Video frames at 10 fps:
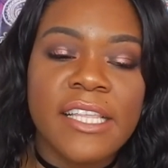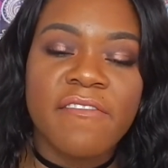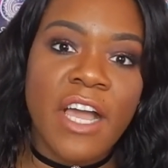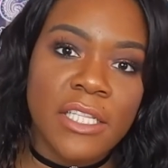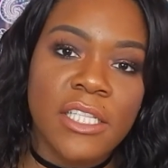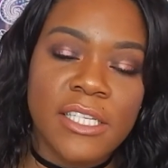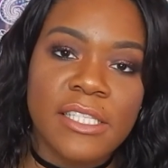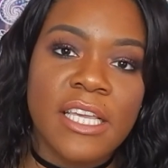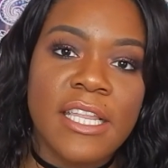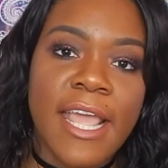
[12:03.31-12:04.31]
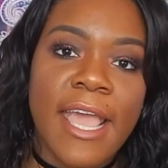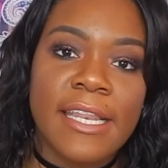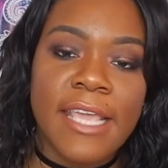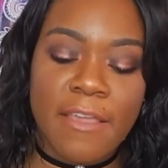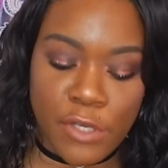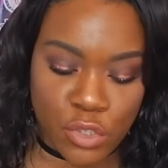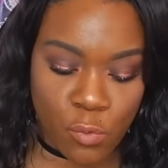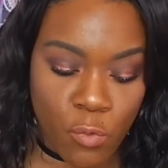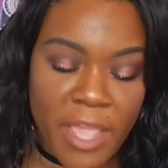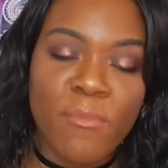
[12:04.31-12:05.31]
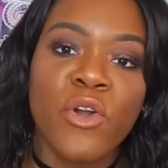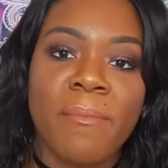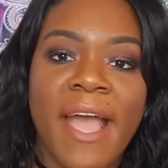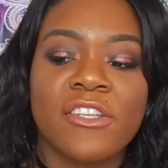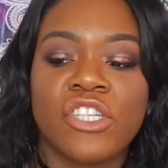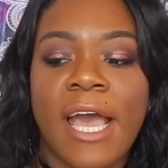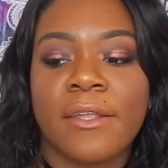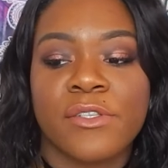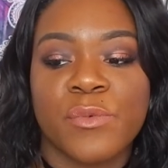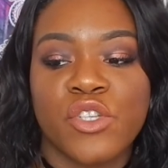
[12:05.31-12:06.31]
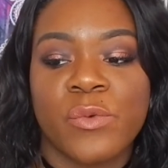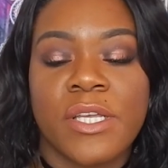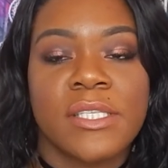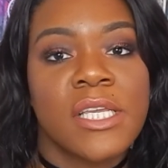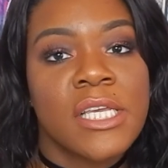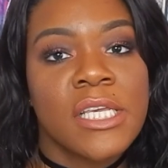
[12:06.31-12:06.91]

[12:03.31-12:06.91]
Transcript: they finally listened and gave us way more matte shadows, which was